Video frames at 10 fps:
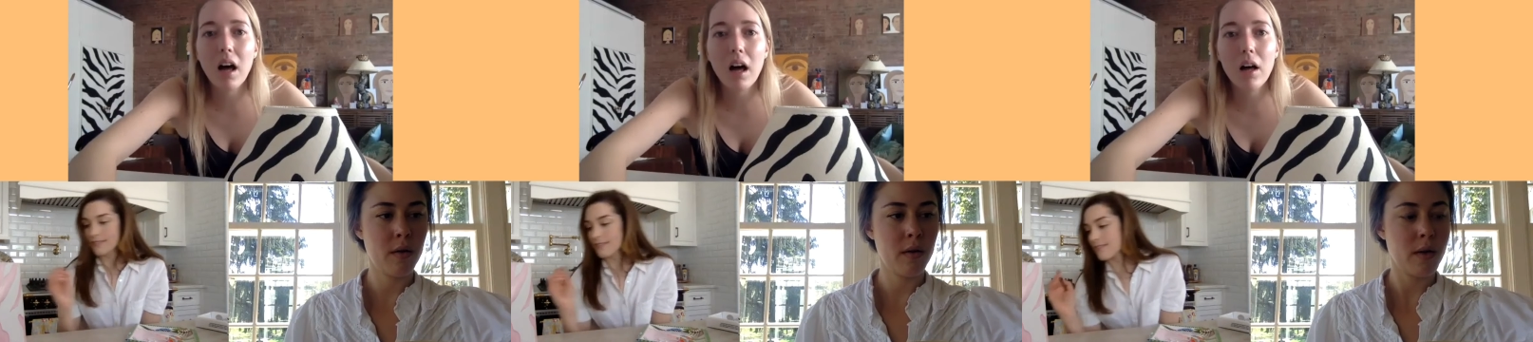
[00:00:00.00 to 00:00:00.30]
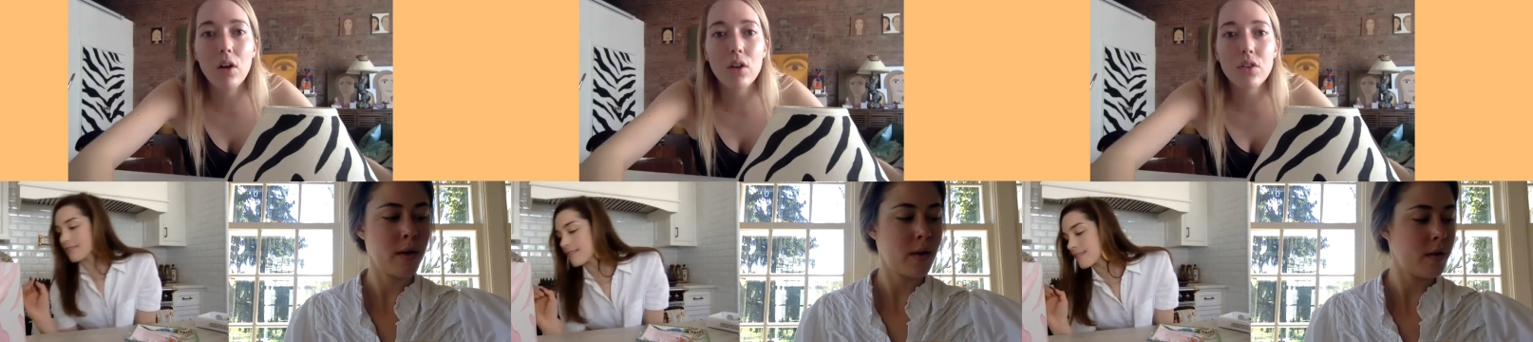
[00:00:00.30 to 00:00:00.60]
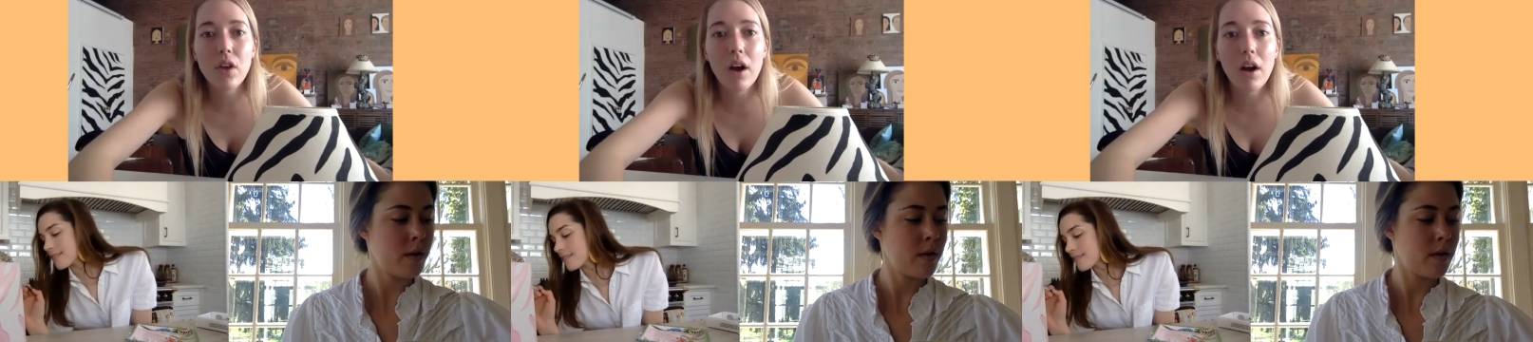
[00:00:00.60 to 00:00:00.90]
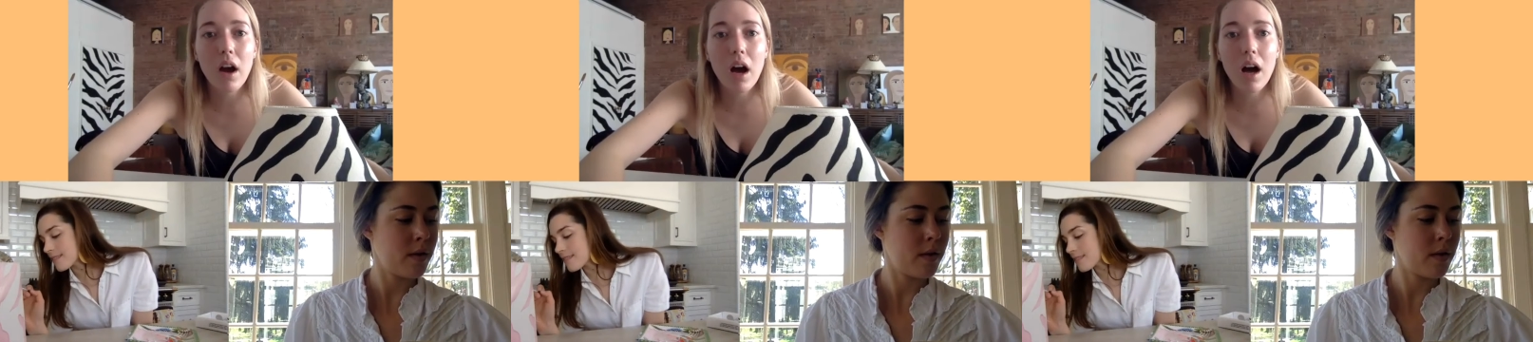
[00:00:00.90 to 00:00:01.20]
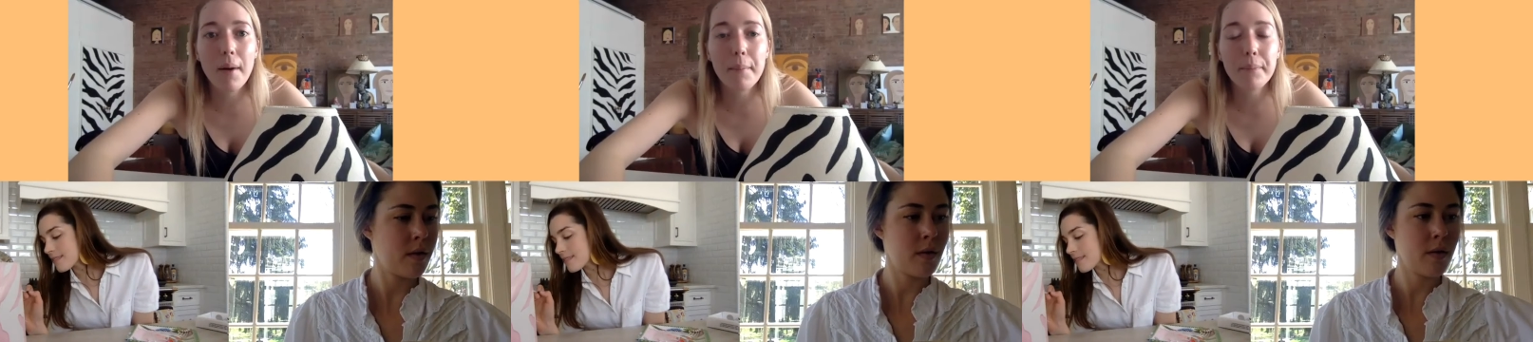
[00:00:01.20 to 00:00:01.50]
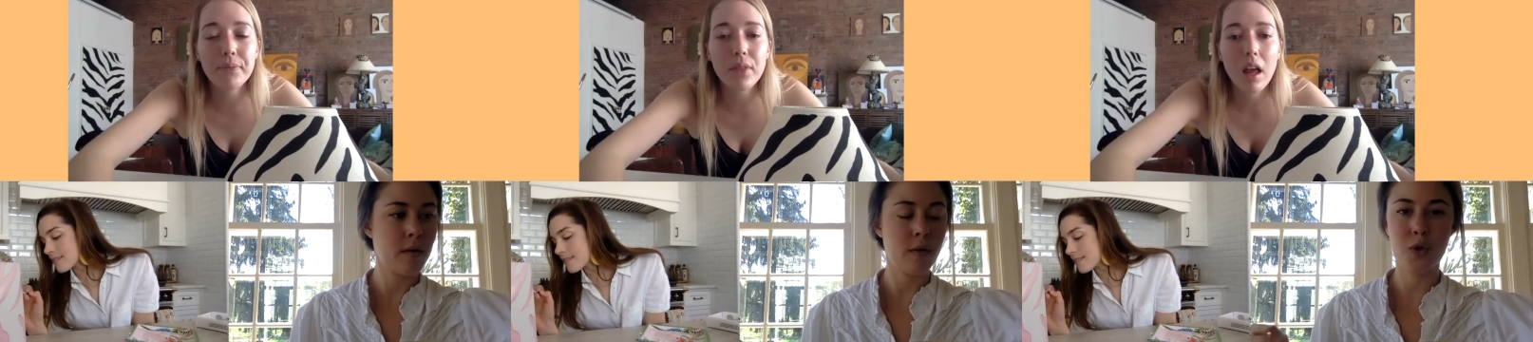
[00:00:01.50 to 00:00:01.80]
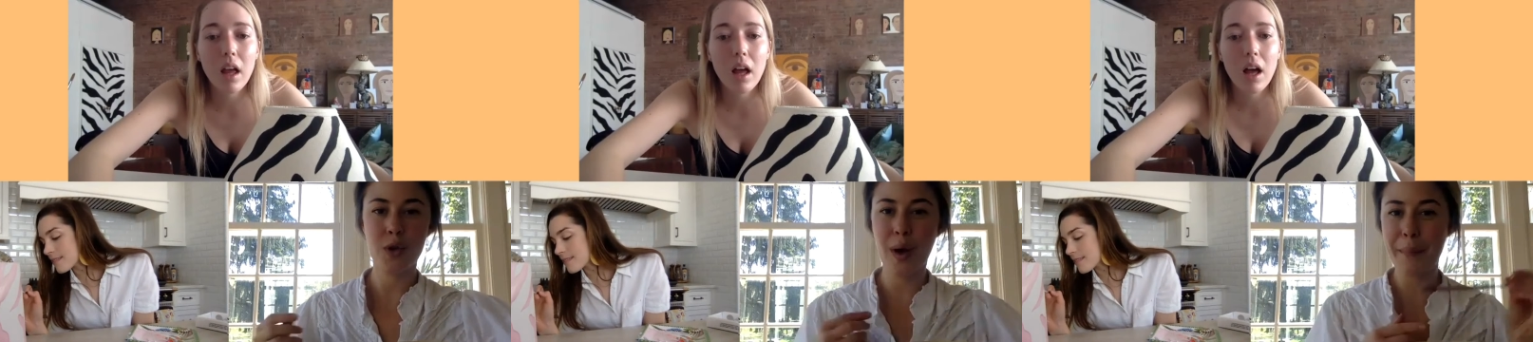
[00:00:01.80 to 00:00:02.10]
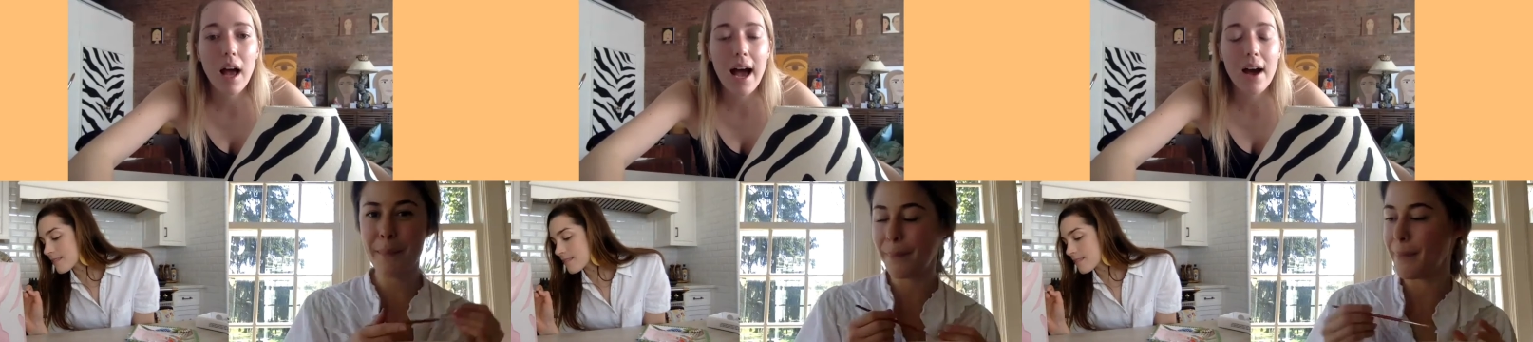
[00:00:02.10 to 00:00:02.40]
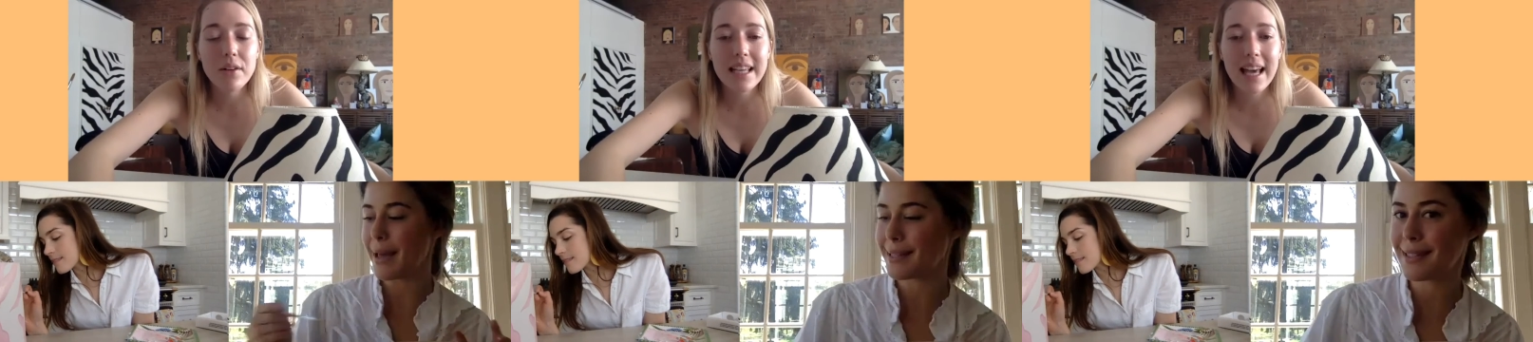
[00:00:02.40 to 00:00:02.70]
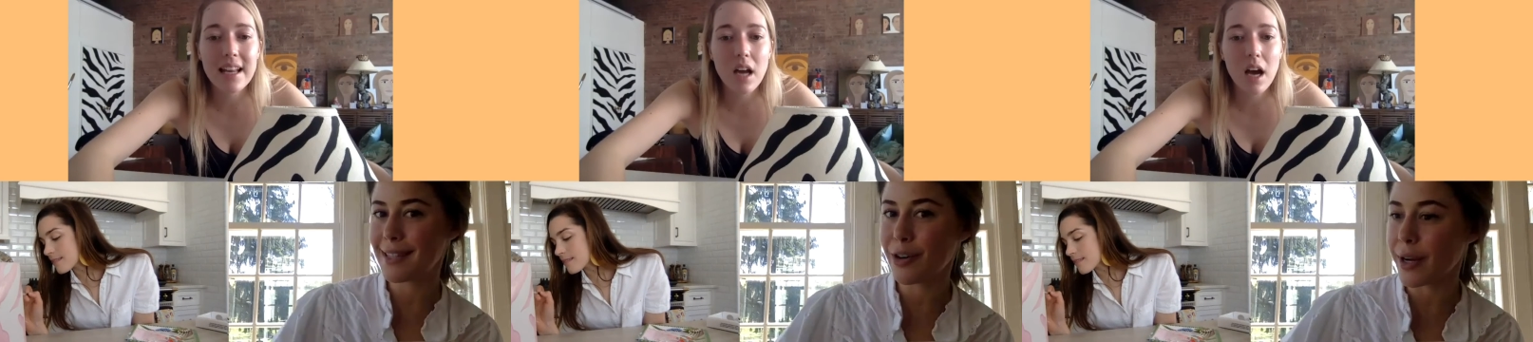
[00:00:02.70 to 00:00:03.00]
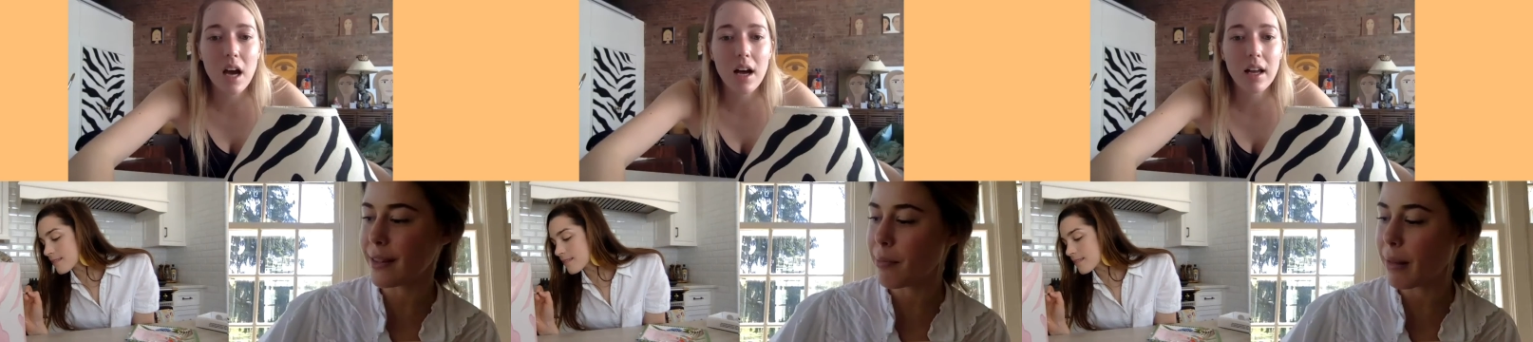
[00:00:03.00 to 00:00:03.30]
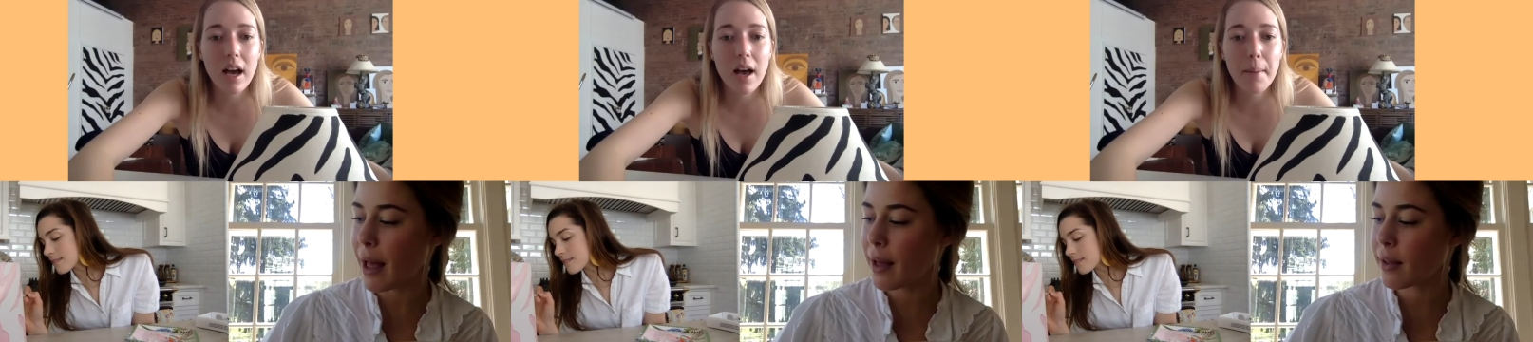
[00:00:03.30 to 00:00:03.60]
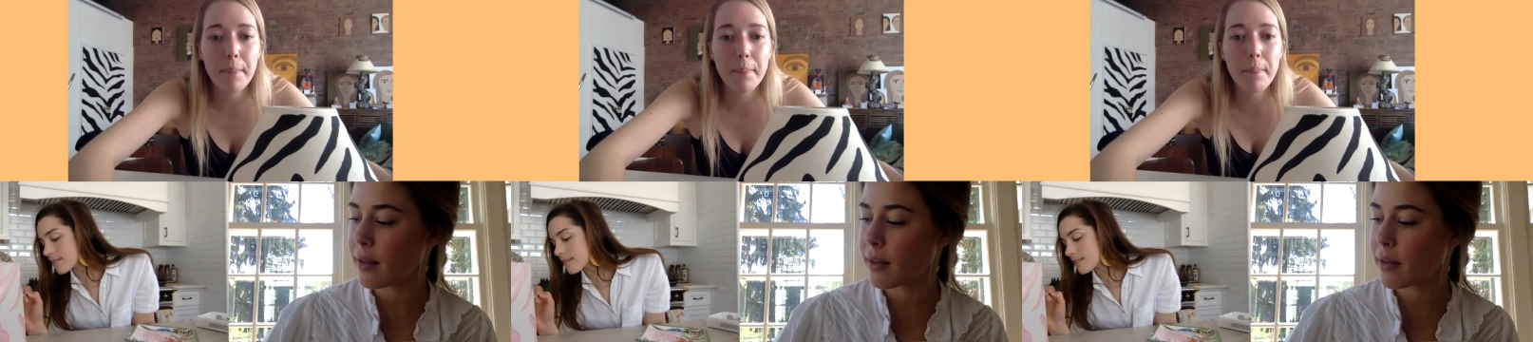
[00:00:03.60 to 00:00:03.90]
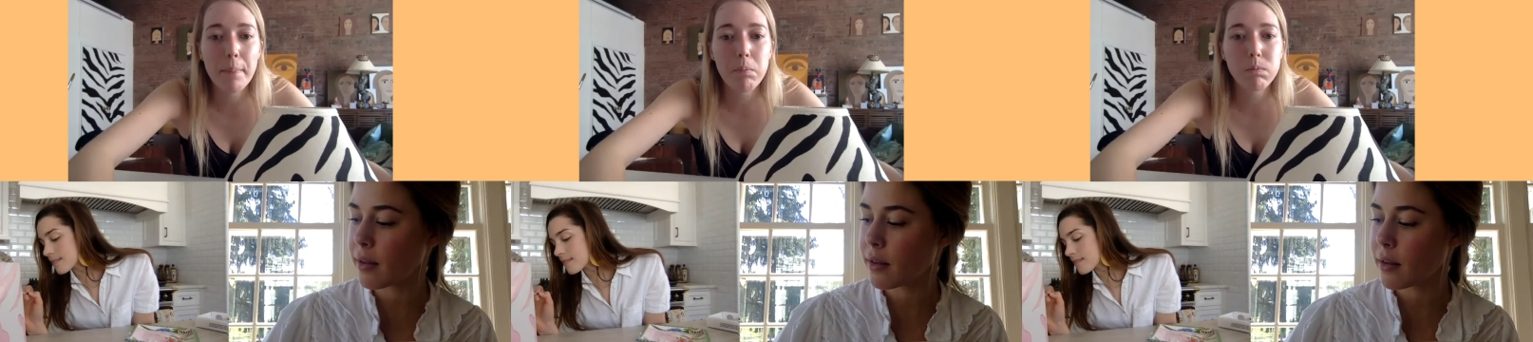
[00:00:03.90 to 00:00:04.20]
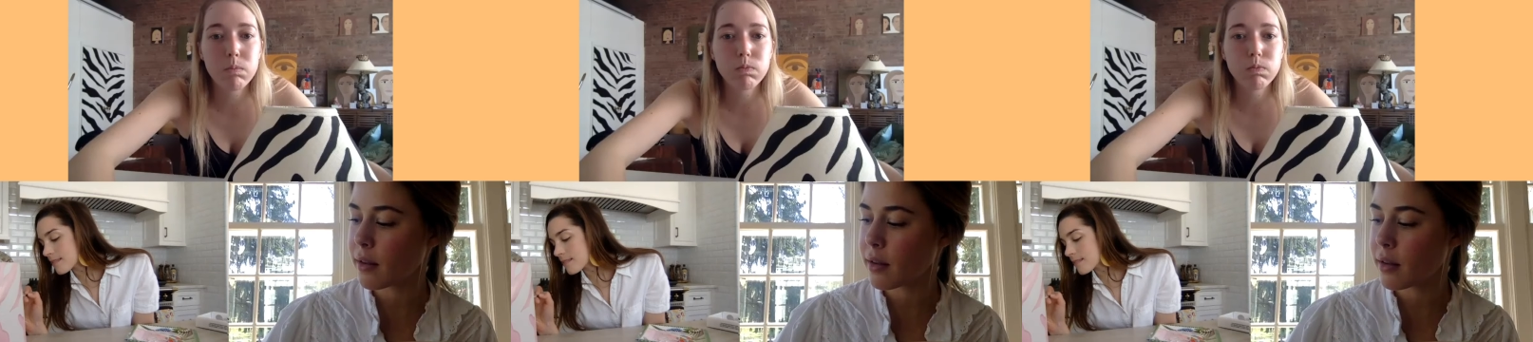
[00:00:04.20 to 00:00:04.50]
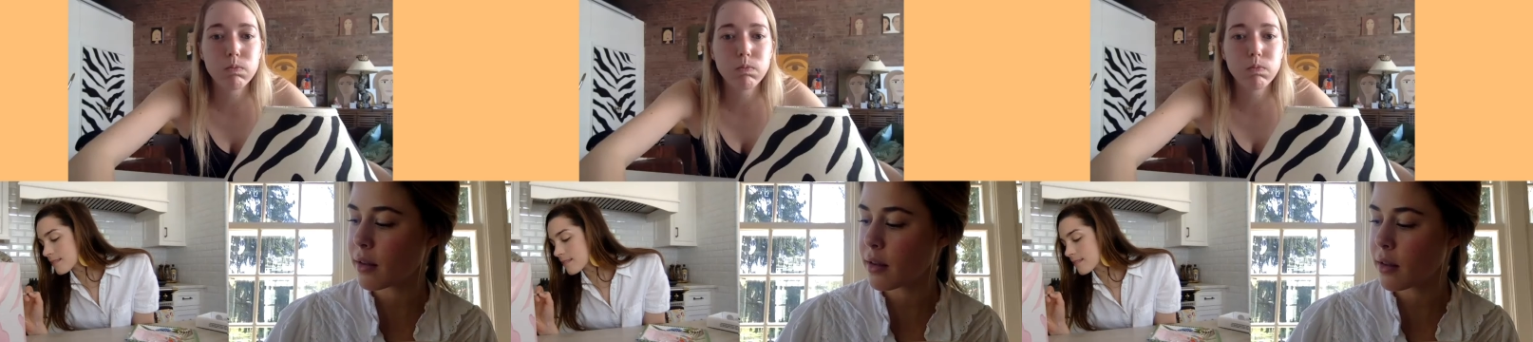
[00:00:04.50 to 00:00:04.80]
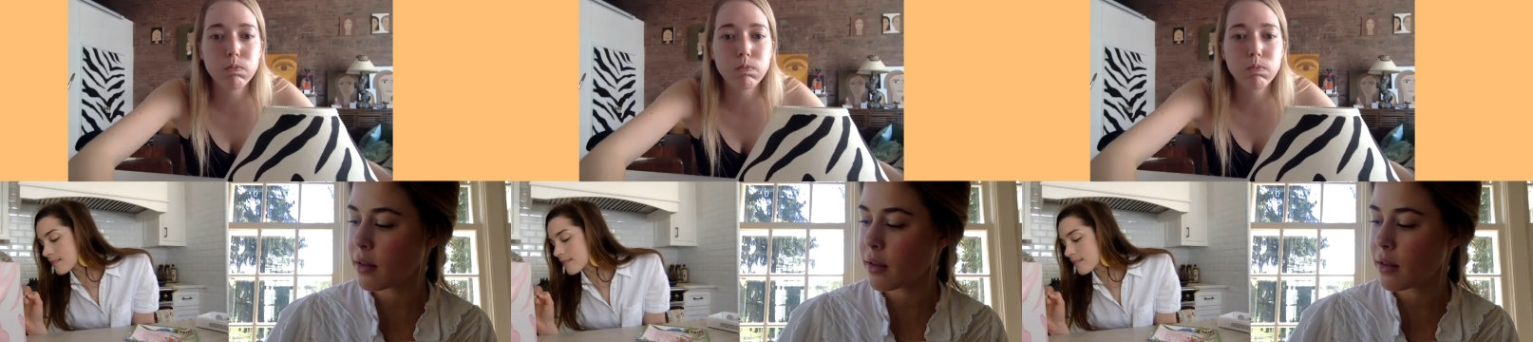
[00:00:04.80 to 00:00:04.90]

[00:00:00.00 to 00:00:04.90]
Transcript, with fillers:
Speaker 1: Uh, so, um, sorry, the green and the